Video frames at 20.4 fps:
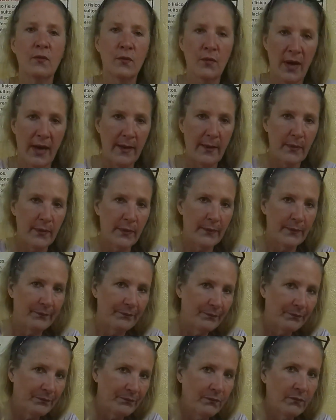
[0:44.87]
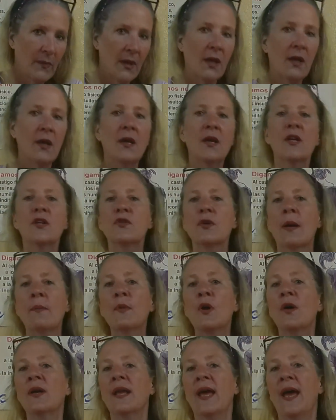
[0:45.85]
rape. So
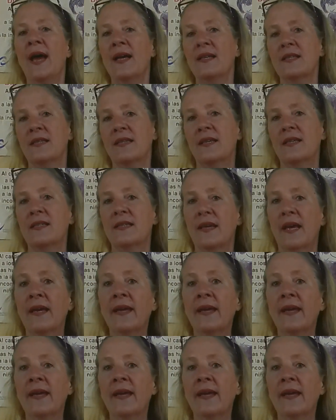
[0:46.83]
I'm going to ask this